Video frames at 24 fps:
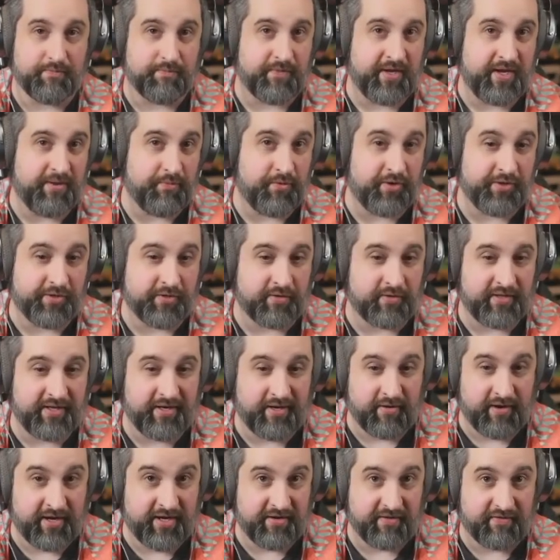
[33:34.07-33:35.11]
Hit one early
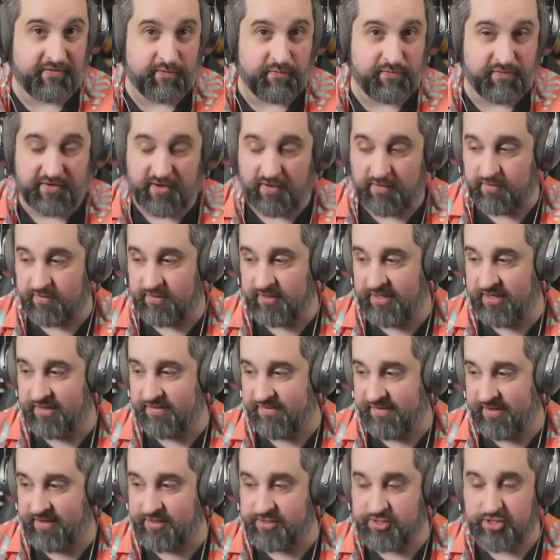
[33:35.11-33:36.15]
or hit a 2-star early,
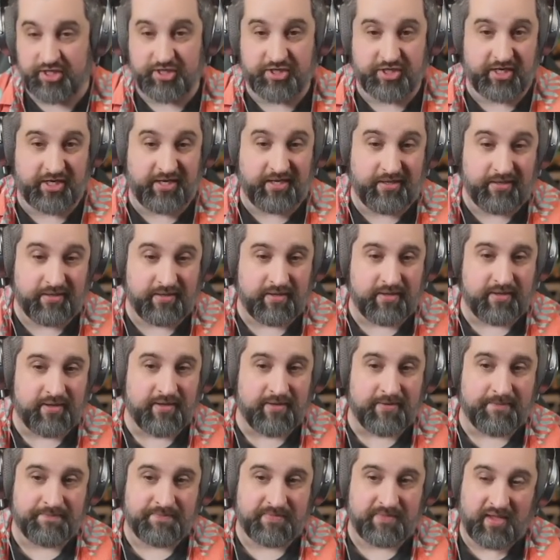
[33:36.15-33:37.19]
it's like GG.
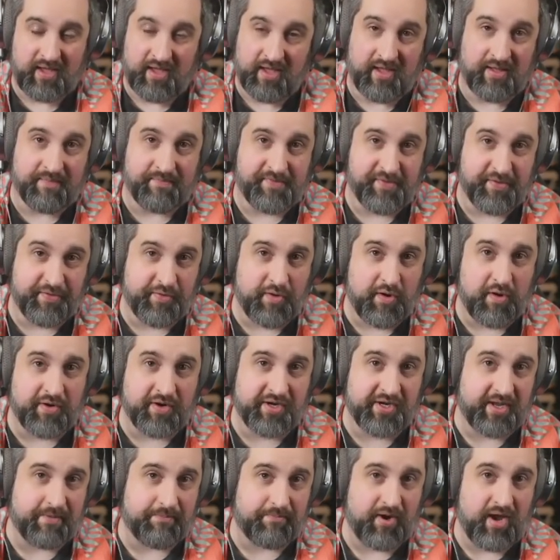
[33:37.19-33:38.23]
So they're all going
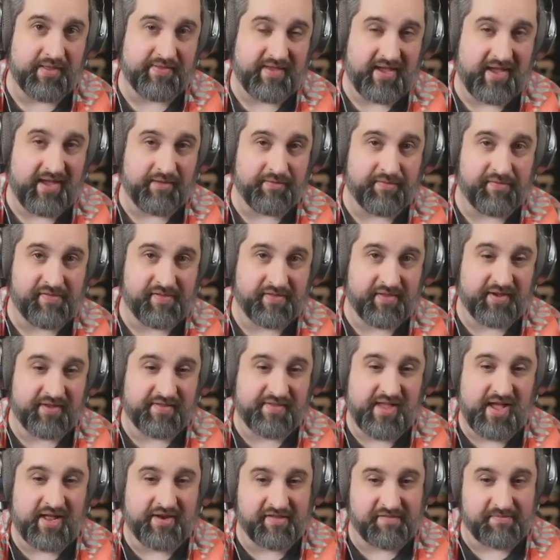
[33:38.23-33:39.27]
to get brought down so that
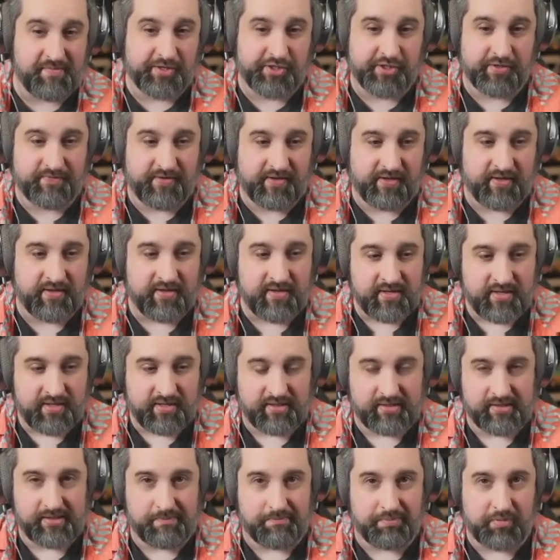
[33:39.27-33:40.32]
it's not as much of a
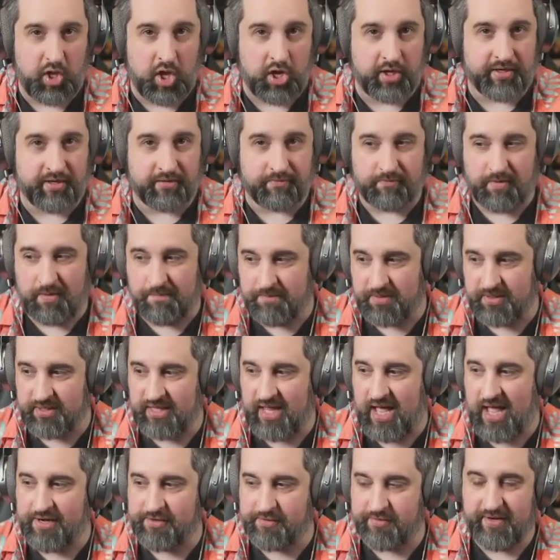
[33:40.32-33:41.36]
LeBlanc and Rumble
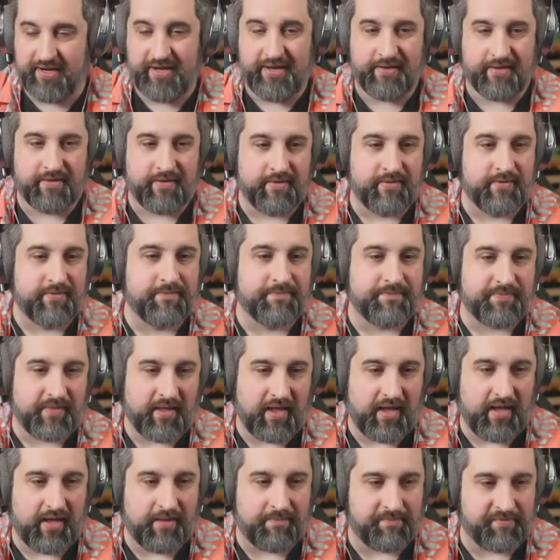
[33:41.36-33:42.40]
lottery.
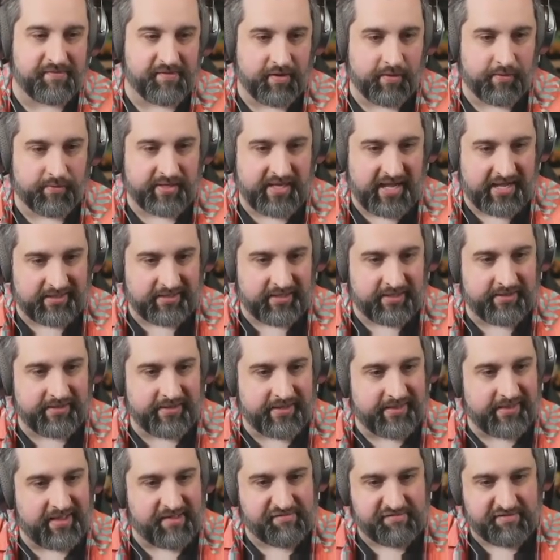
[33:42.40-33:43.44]
So Caitlyn, a
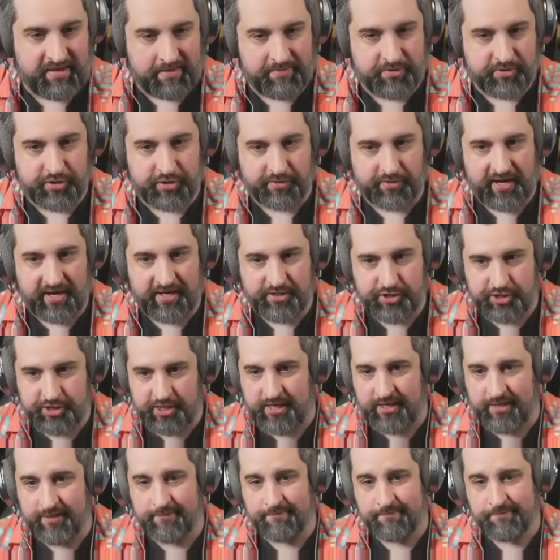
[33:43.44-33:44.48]
little less damage on her
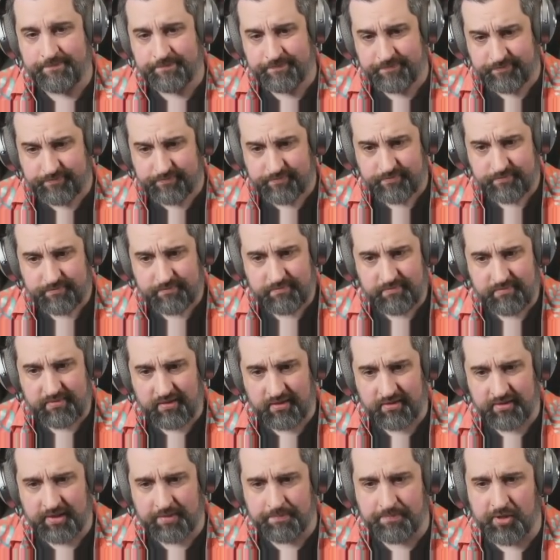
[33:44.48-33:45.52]
headshot.
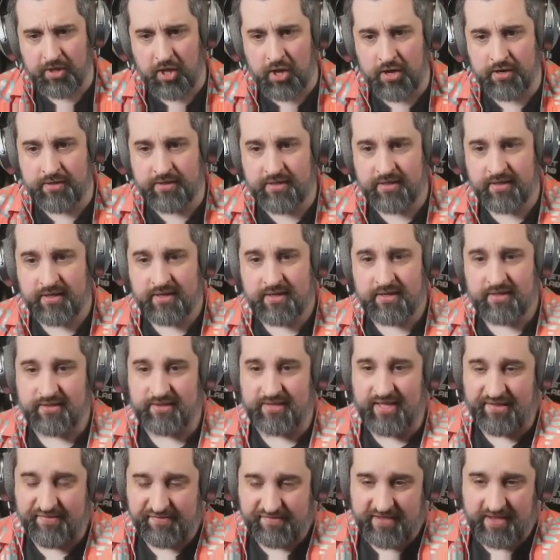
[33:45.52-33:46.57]
LeBlanc,
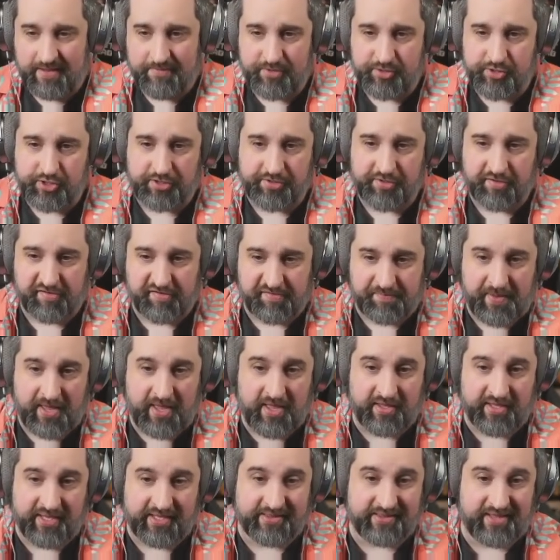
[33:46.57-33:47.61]
less damage on her
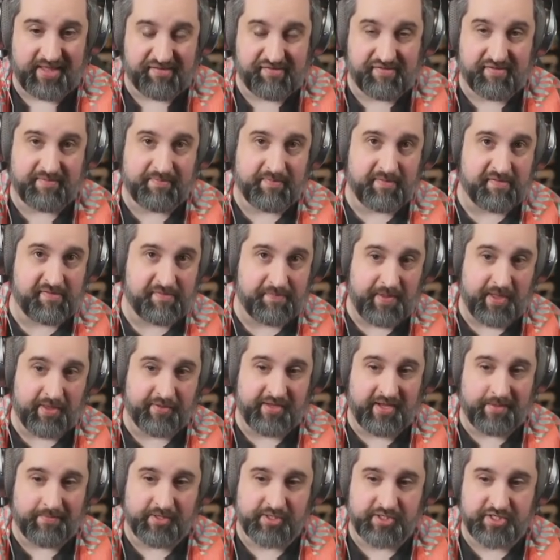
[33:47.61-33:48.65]
spell and less spell
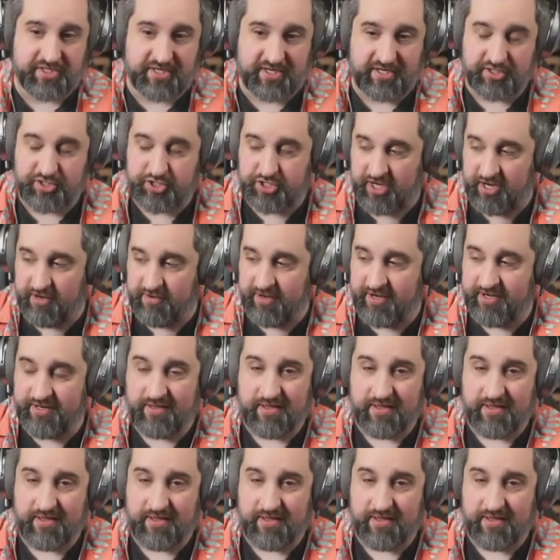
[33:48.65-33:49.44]
damage sharing.